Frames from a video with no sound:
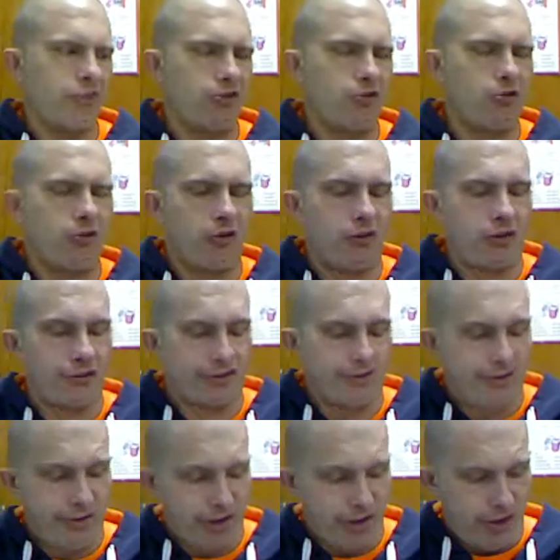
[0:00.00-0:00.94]
You're going to
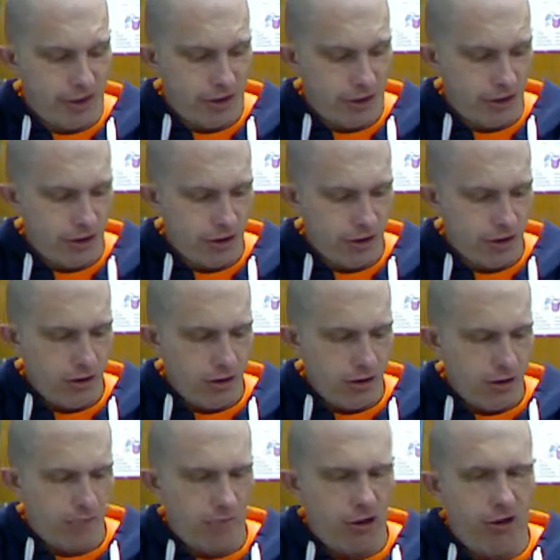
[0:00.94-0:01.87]
see
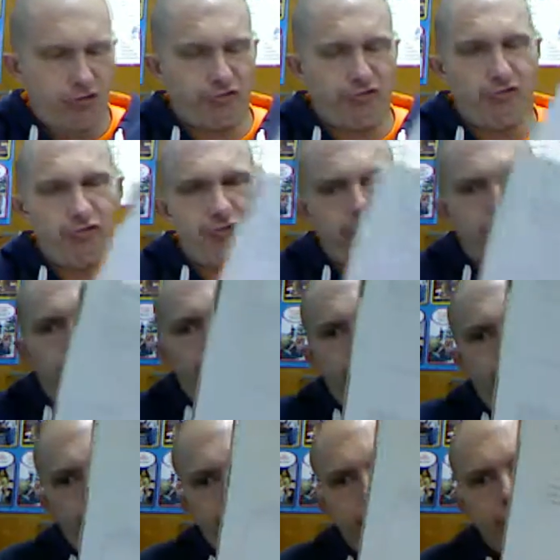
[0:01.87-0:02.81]
page
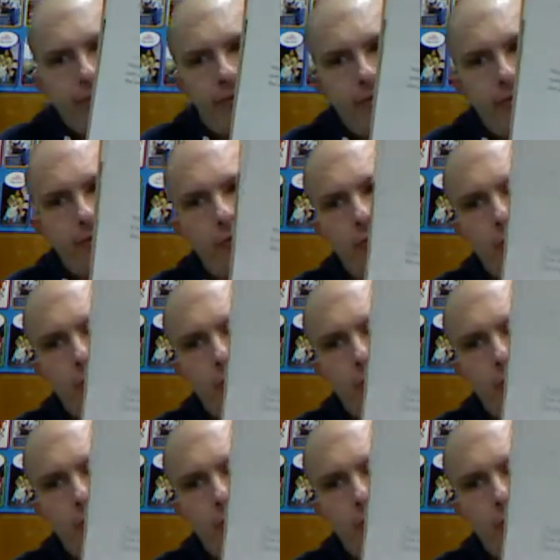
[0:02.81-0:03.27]
58. This is